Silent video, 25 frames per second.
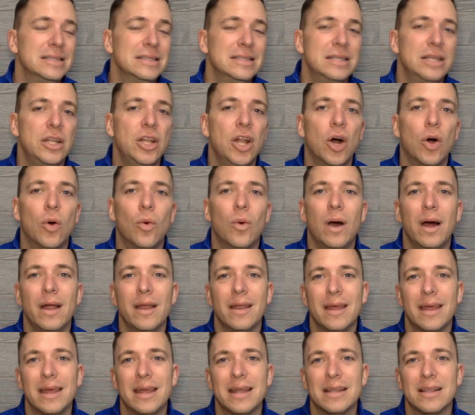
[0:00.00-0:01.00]
you know
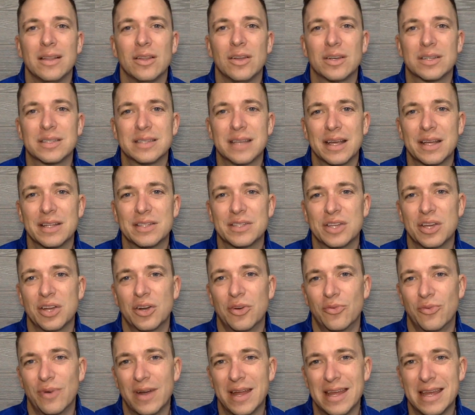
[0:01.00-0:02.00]
what? It looks like it's going
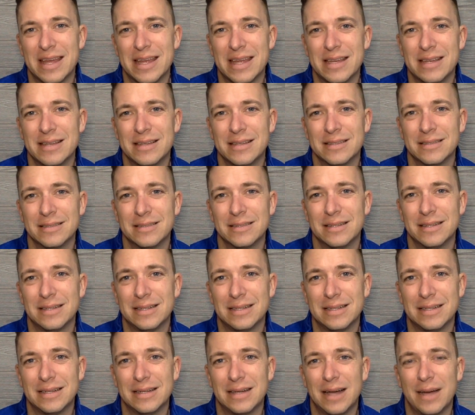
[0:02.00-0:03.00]
to rain.
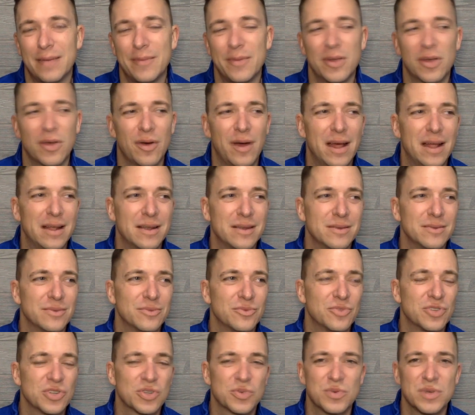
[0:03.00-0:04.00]
Uh, I'm going to go ahead
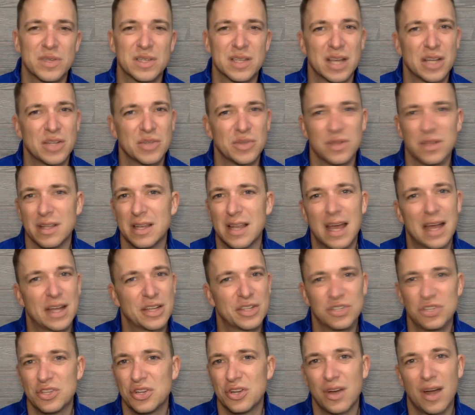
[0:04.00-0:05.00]
and just reschedule the
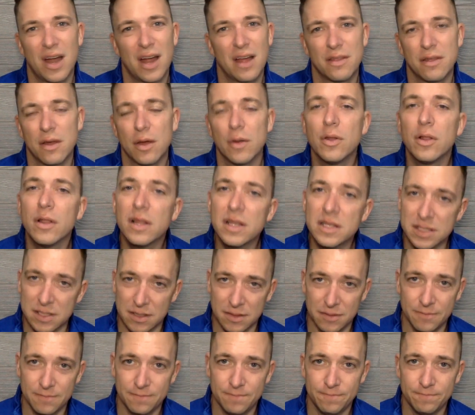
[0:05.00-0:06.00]
next year. I th- listen,
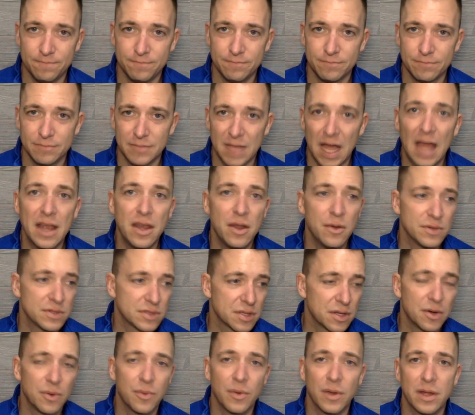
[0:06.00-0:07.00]
I know it's
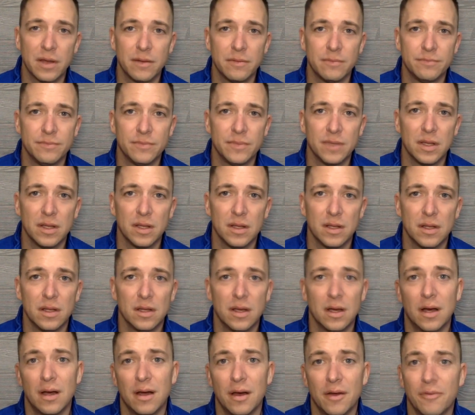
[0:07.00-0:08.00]
going to rain.
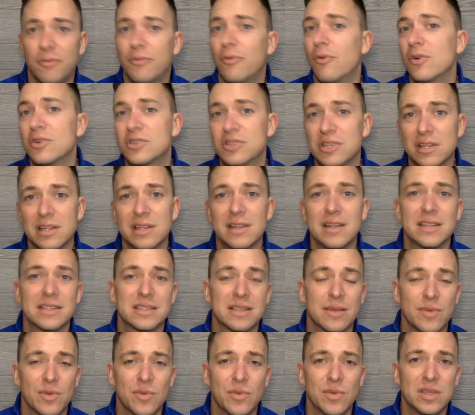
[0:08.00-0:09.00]
Uh, unfortunately, that's
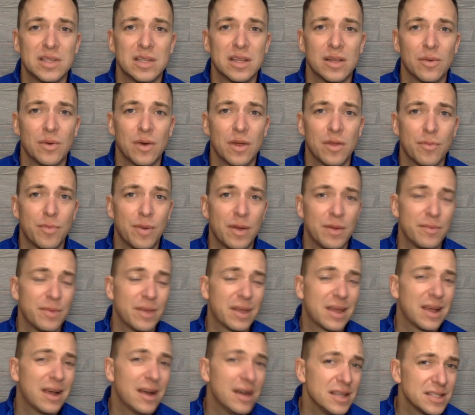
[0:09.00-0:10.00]
something we deal with. But
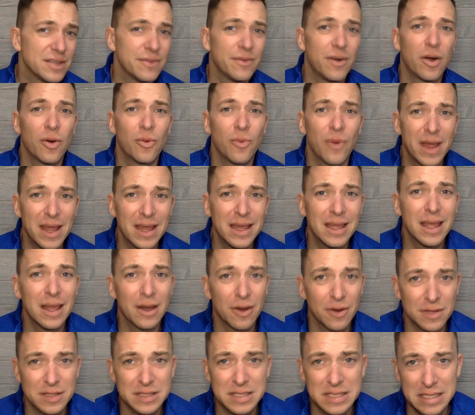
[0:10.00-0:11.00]
because of our rain
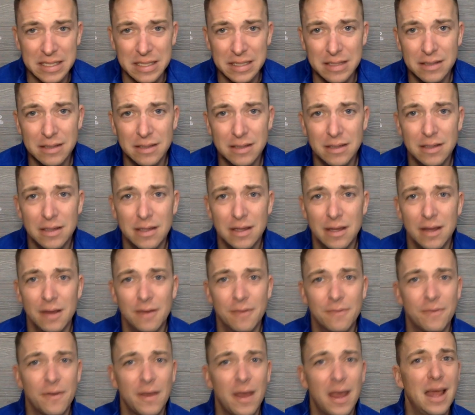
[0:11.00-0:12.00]
guarantee,
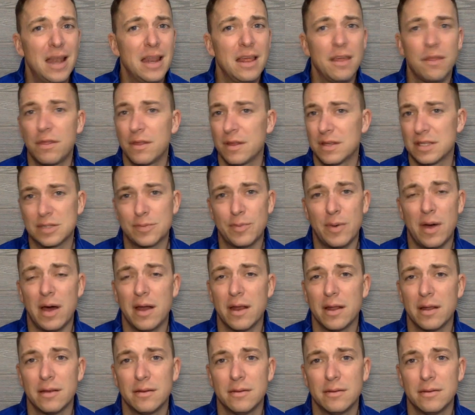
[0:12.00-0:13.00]
if anything's
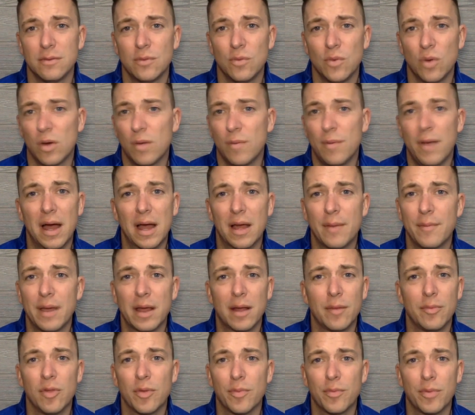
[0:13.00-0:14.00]
spotted, we'll come back and
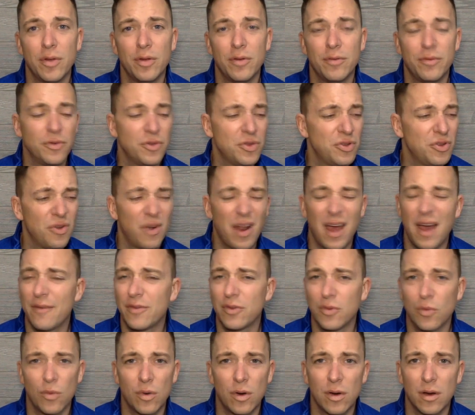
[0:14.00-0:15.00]
make them look beautiful. You don't
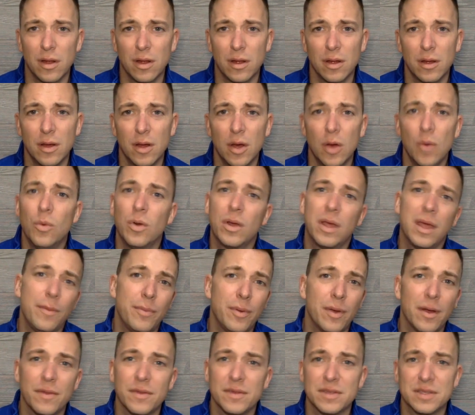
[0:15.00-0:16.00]
have to worry. We'll
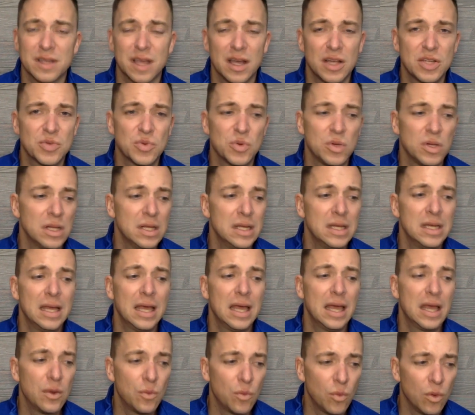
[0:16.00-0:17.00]
keep you on the schedule
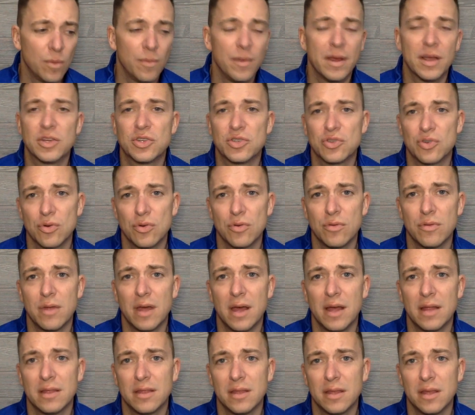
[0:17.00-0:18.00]
and we'll make sure
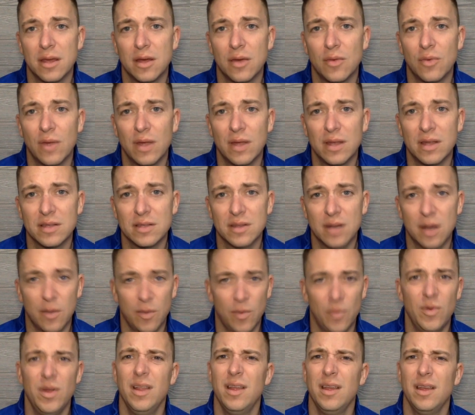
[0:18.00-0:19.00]
that the uh, rain doesn't harm
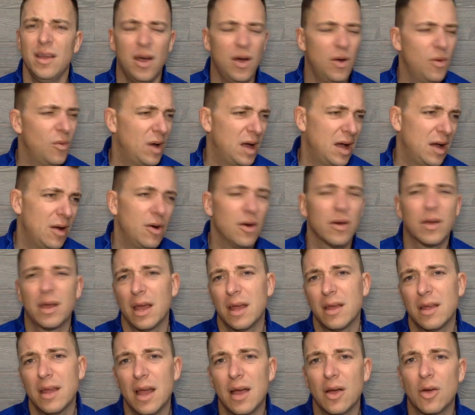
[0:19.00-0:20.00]
them. Really? Oh, wow.
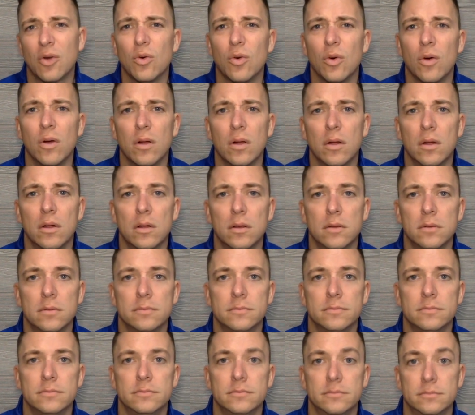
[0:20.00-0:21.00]
Okay. Yeah, cool.
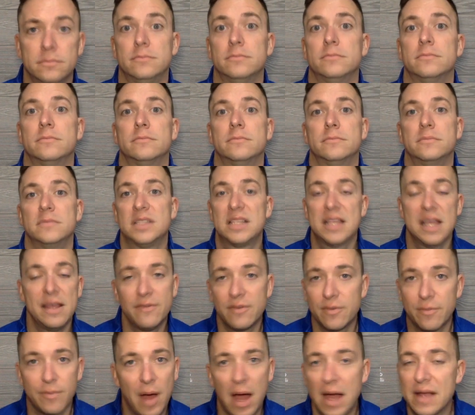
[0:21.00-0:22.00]

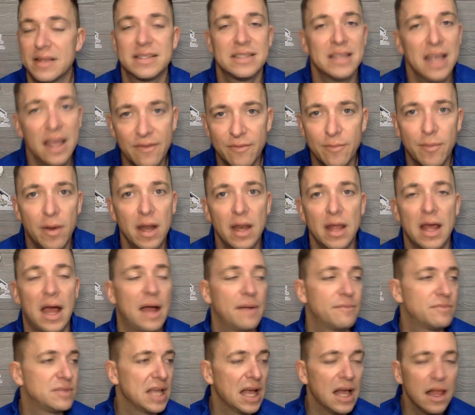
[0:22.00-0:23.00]
Saved. I saved money.
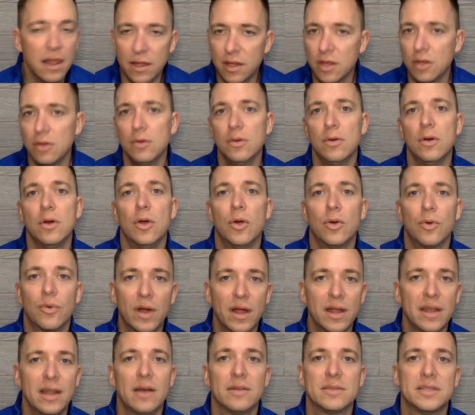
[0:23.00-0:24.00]
I'm telling you
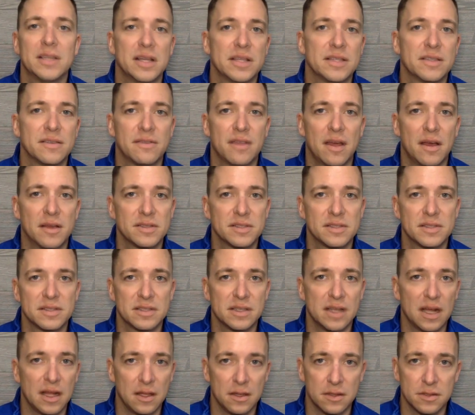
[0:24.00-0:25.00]
right now, tens of thousands
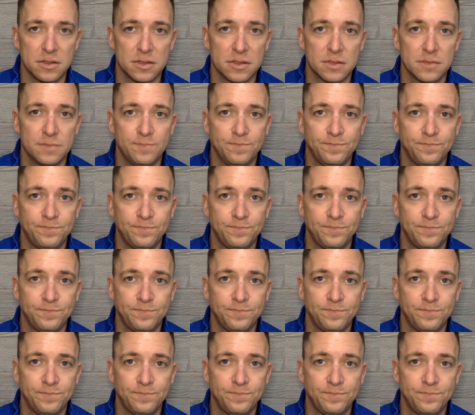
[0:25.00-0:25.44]
of dollars.